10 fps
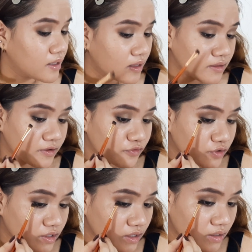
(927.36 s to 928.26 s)
And then for
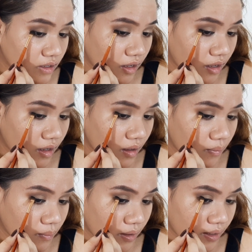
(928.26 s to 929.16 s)
the,
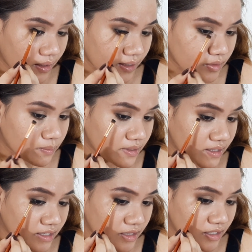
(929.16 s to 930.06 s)
I like to make
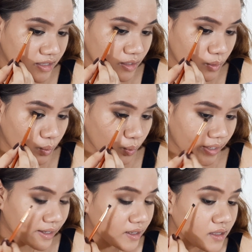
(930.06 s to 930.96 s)
like a little
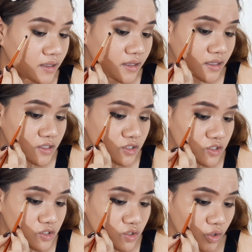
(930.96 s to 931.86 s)
wing.
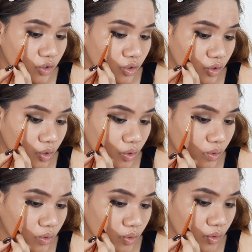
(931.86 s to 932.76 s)
So
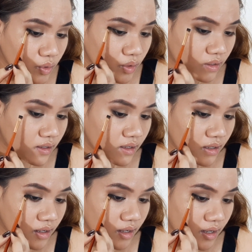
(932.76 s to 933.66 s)

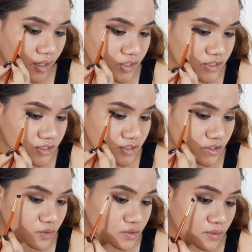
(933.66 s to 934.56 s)
I just
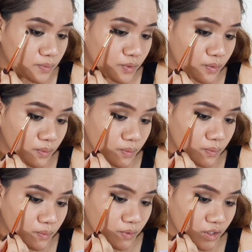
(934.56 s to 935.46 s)
use the
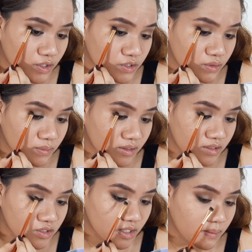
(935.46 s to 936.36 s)
brush to make the
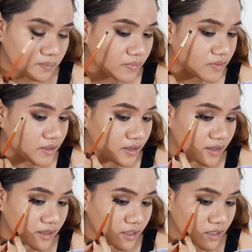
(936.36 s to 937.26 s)
shape and then
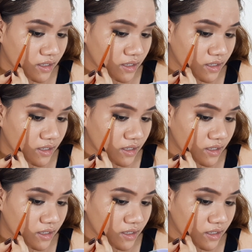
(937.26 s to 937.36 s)
I